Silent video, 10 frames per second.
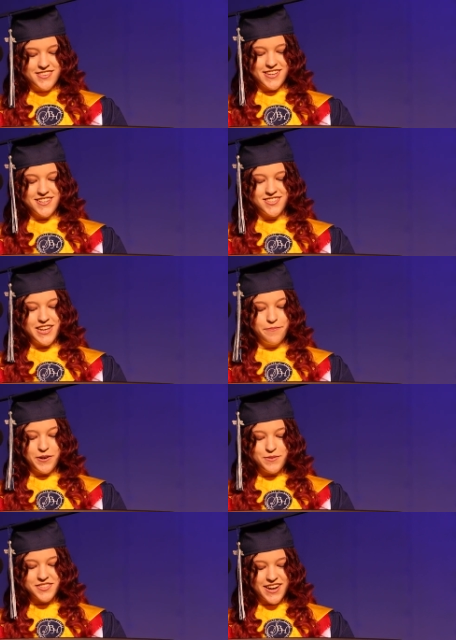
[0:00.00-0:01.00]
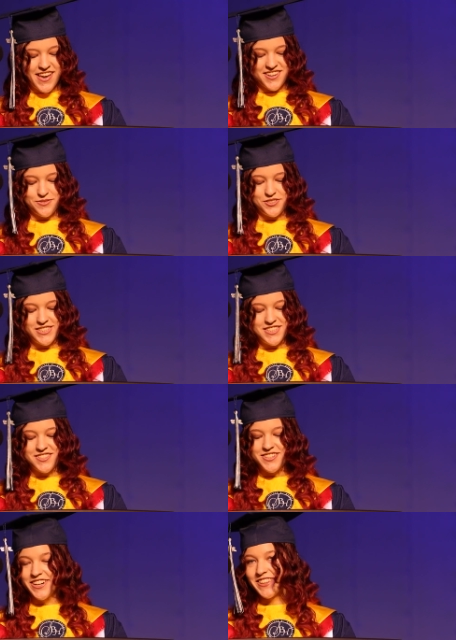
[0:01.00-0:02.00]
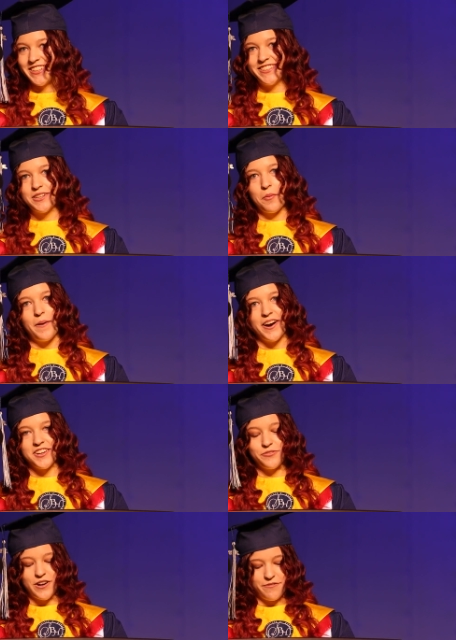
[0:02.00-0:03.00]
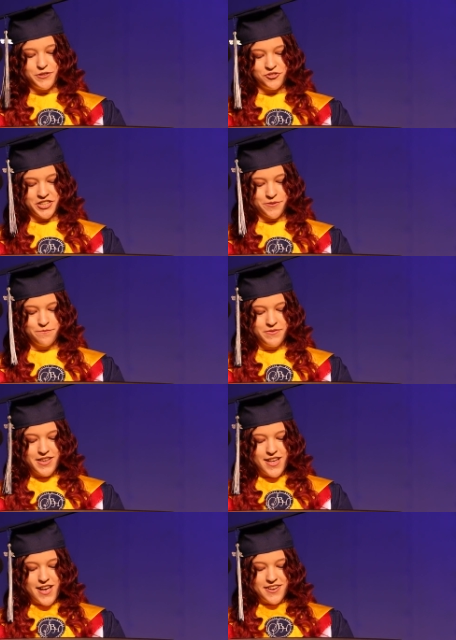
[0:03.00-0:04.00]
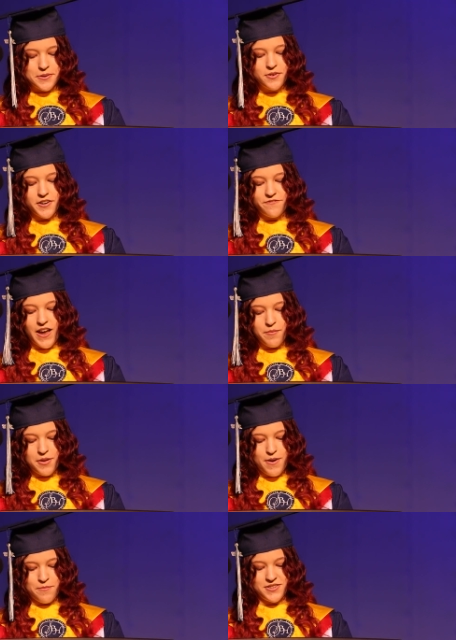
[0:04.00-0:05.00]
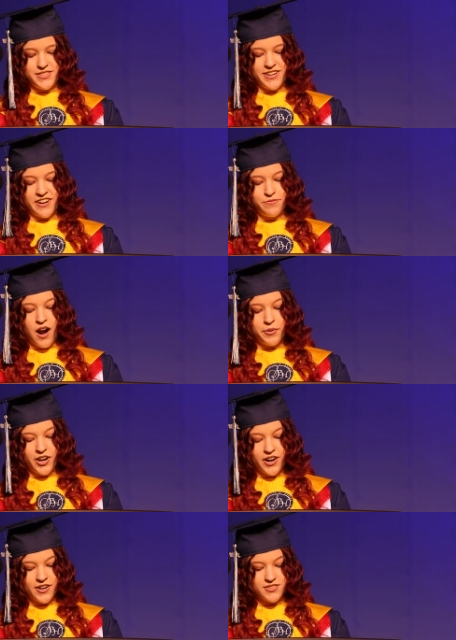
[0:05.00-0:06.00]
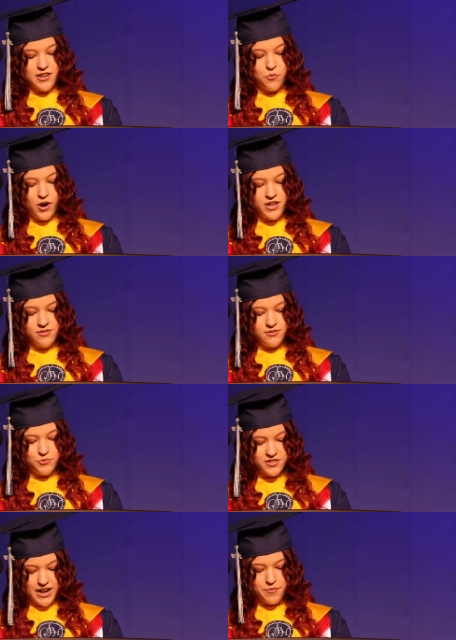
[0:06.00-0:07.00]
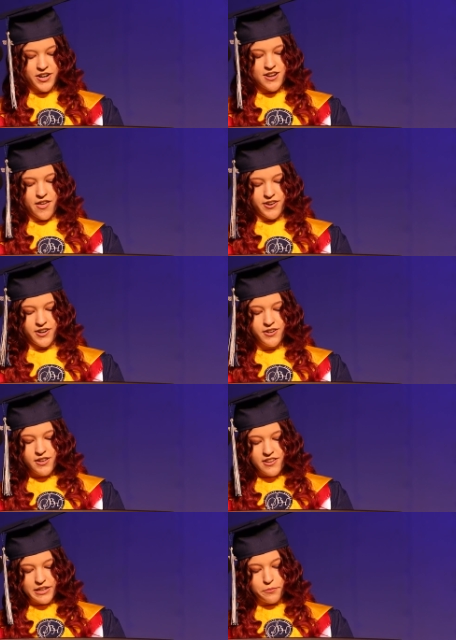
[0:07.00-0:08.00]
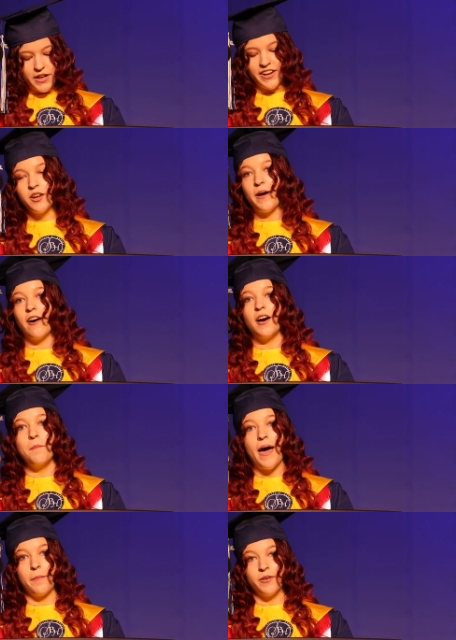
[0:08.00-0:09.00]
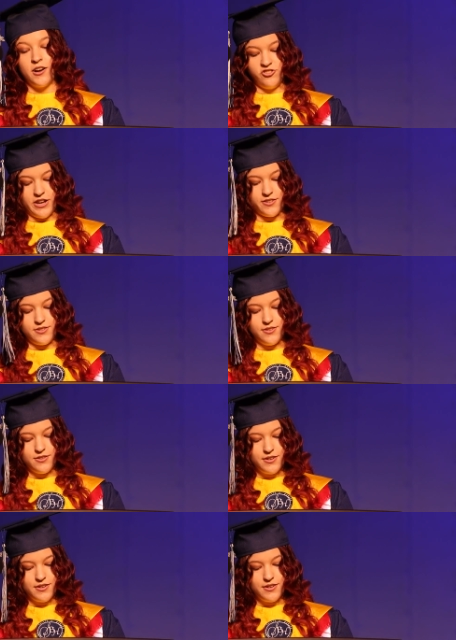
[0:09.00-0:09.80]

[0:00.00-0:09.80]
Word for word: Such simple mistakes are treated sternly to prepare us for our future. Some of our family members here have probably heard us at one, one time or another complain about a map project.